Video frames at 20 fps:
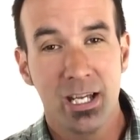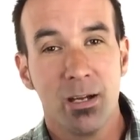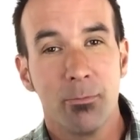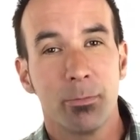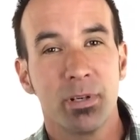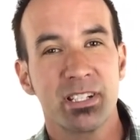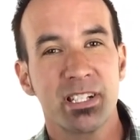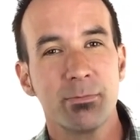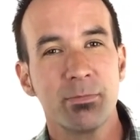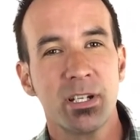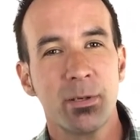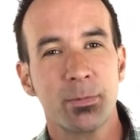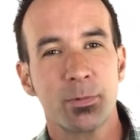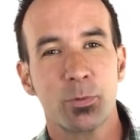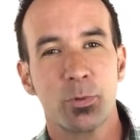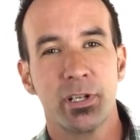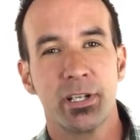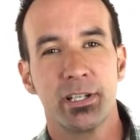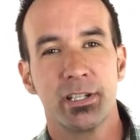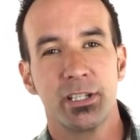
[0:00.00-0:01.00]
But
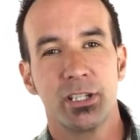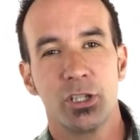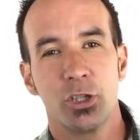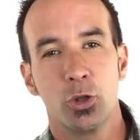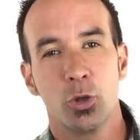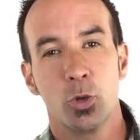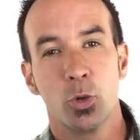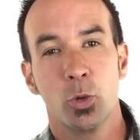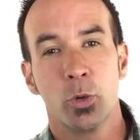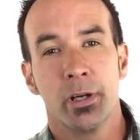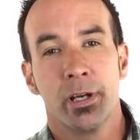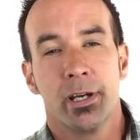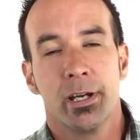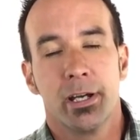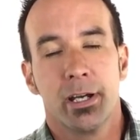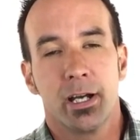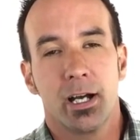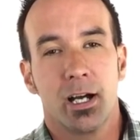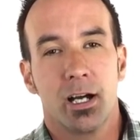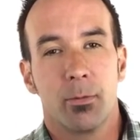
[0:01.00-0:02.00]
sometimes when you,
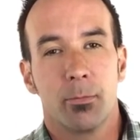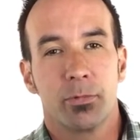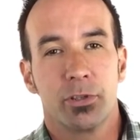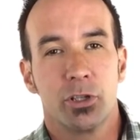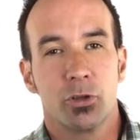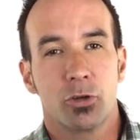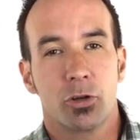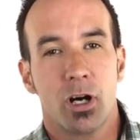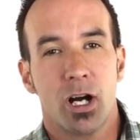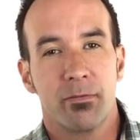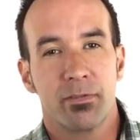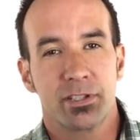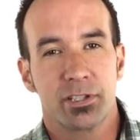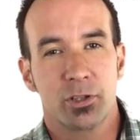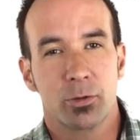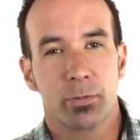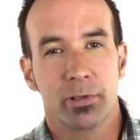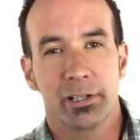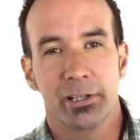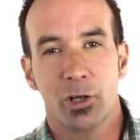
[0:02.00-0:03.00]
you know,
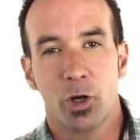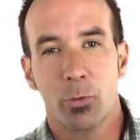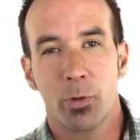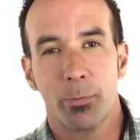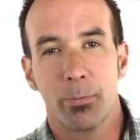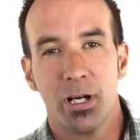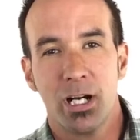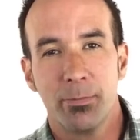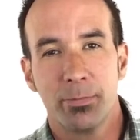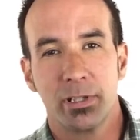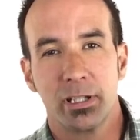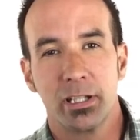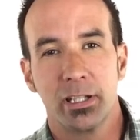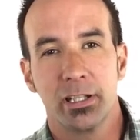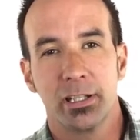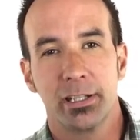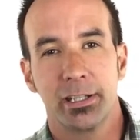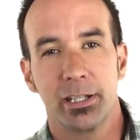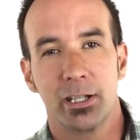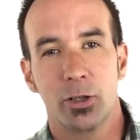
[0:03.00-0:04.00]
obviously you're bringing home a
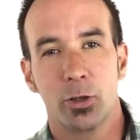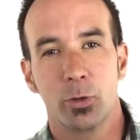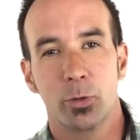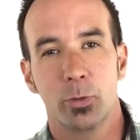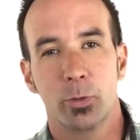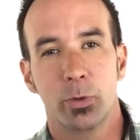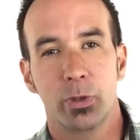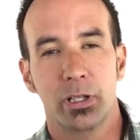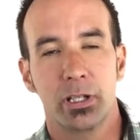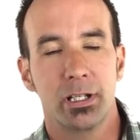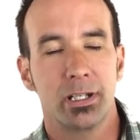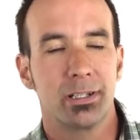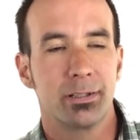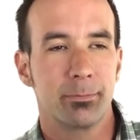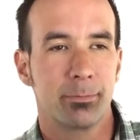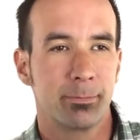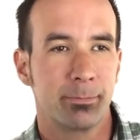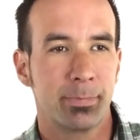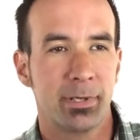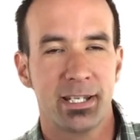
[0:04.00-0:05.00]
puppy, you know,
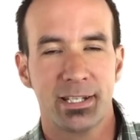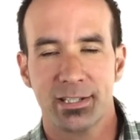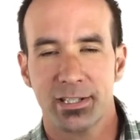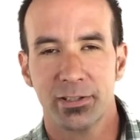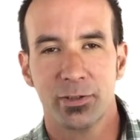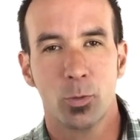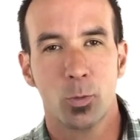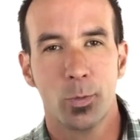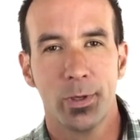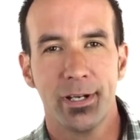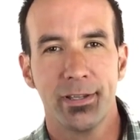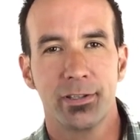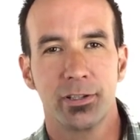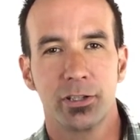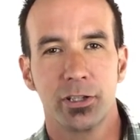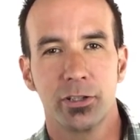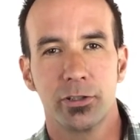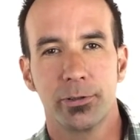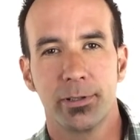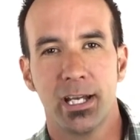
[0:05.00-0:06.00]
based on the weather,
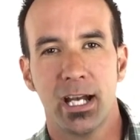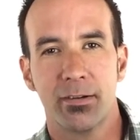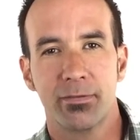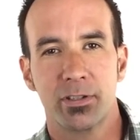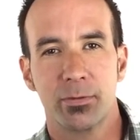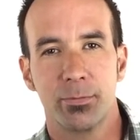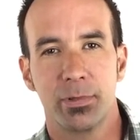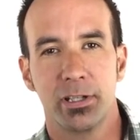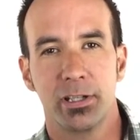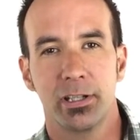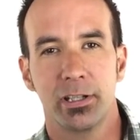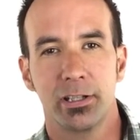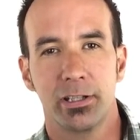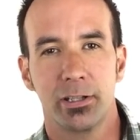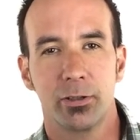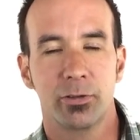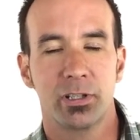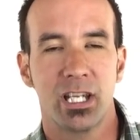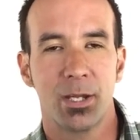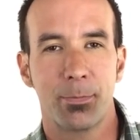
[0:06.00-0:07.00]
you know, you have to be,
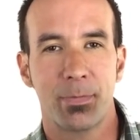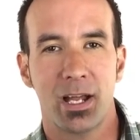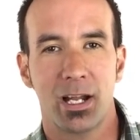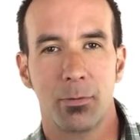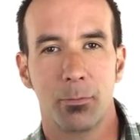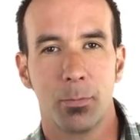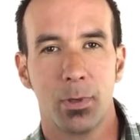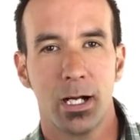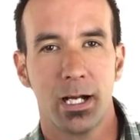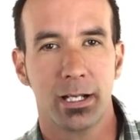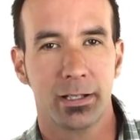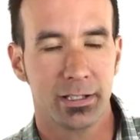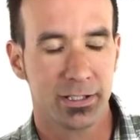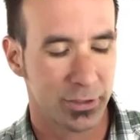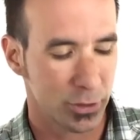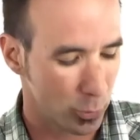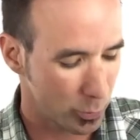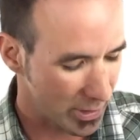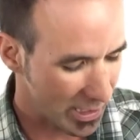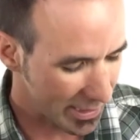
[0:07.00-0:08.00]
you know, keep that in mind.
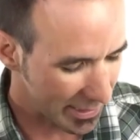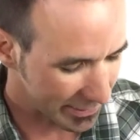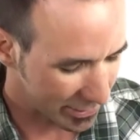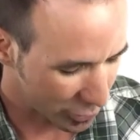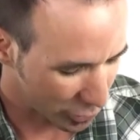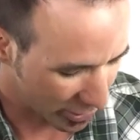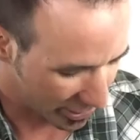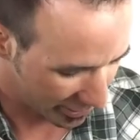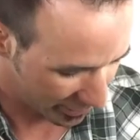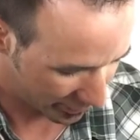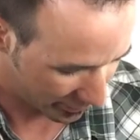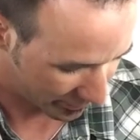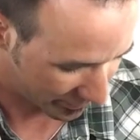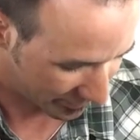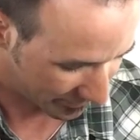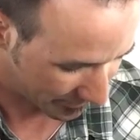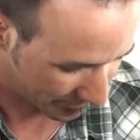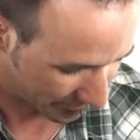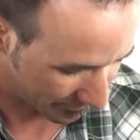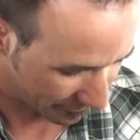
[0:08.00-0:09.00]
And so what I like to try to
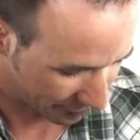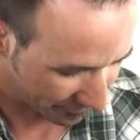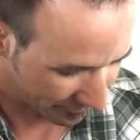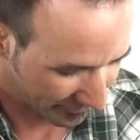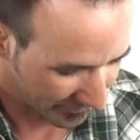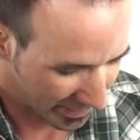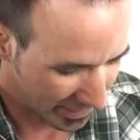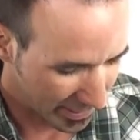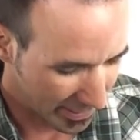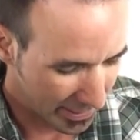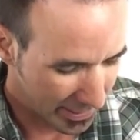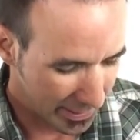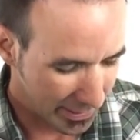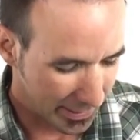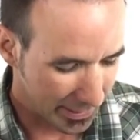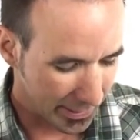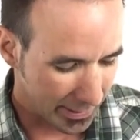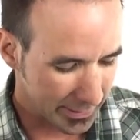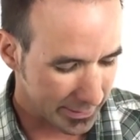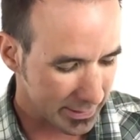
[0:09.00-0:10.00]
use
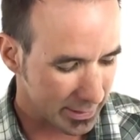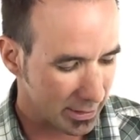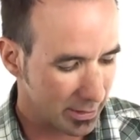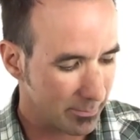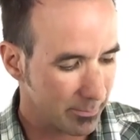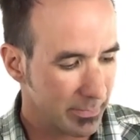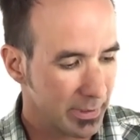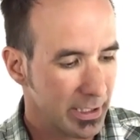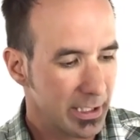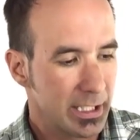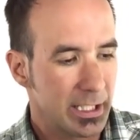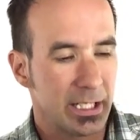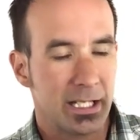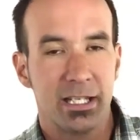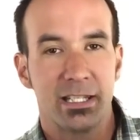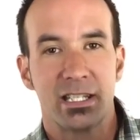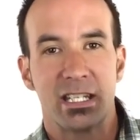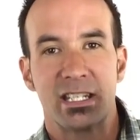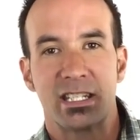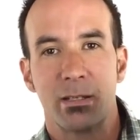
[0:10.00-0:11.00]
is
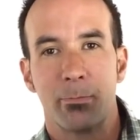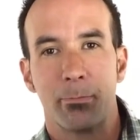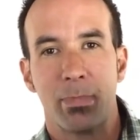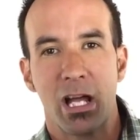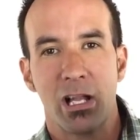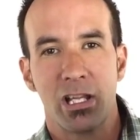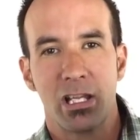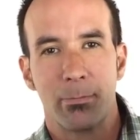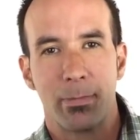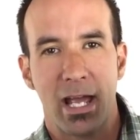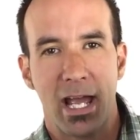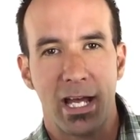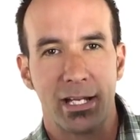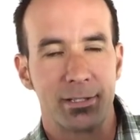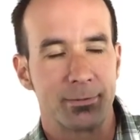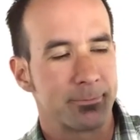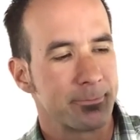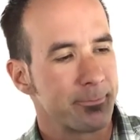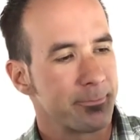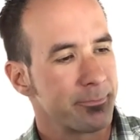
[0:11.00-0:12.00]
it's a belly
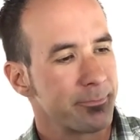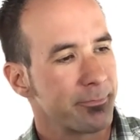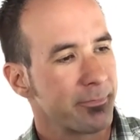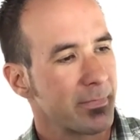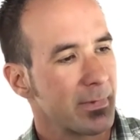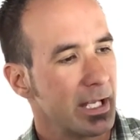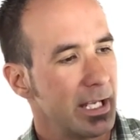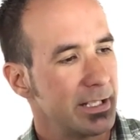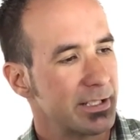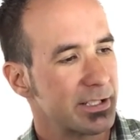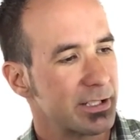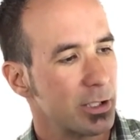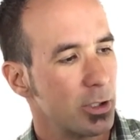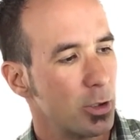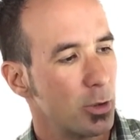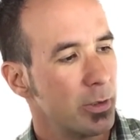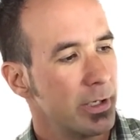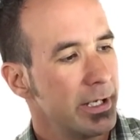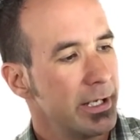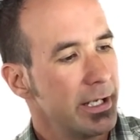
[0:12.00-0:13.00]
band. And
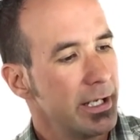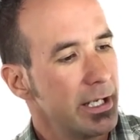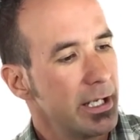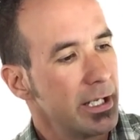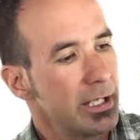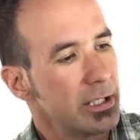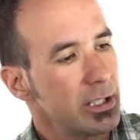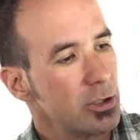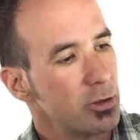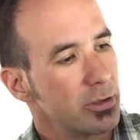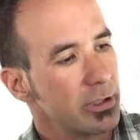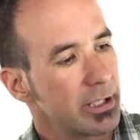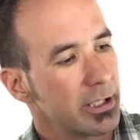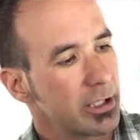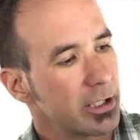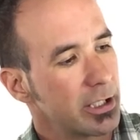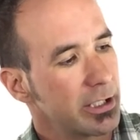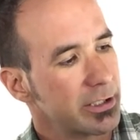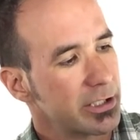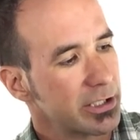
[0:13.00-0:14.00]
so, you know,
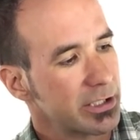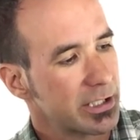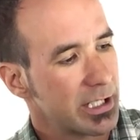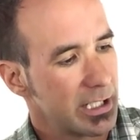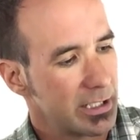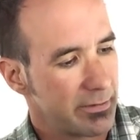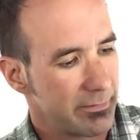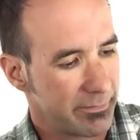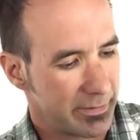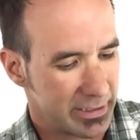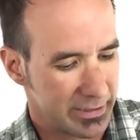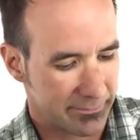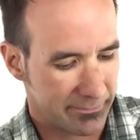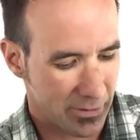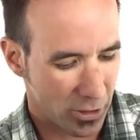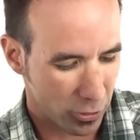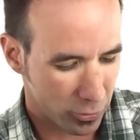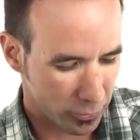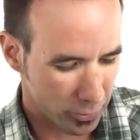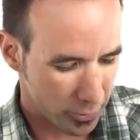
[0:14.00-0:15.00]
it just kind of is
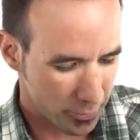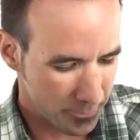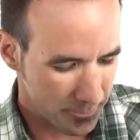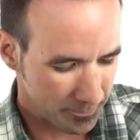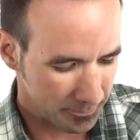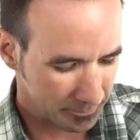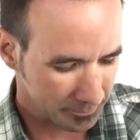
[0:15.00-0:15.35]
Velcro.